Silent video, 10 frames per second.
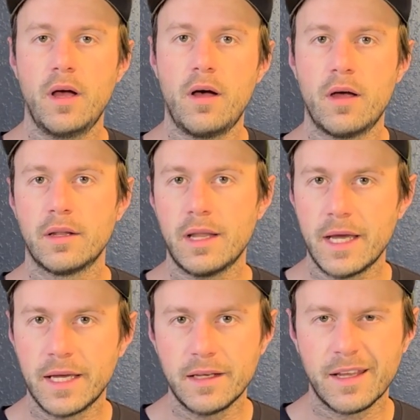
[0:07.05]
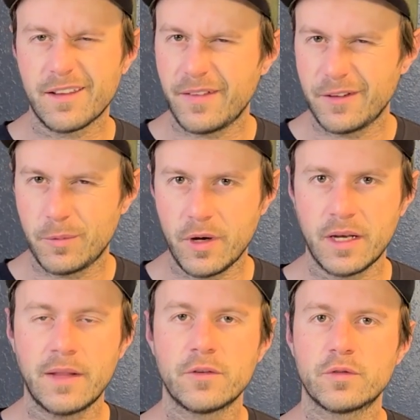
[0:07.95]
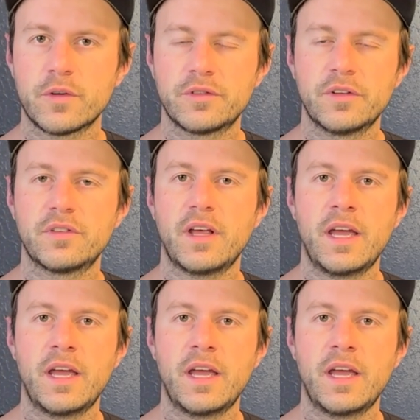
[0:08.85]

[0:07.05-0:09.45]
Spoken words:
online, like Facebook and other sources,